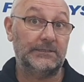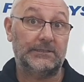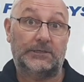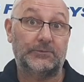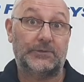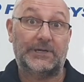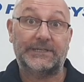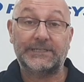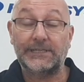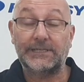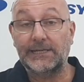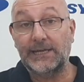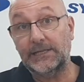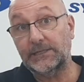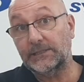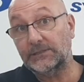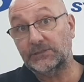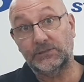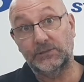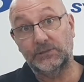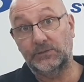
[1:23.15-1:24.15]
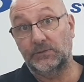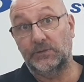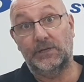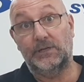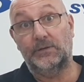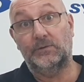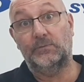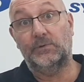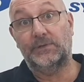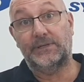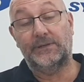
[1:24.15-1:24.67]
regulator to
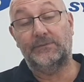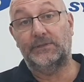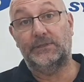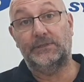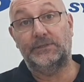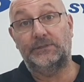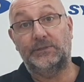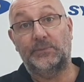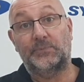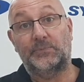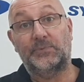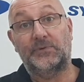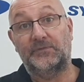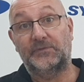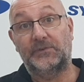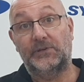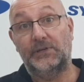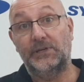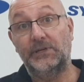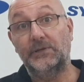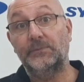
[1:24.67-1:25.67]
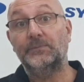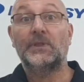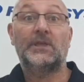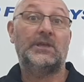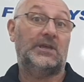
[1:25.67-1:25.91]
whatever you prefer,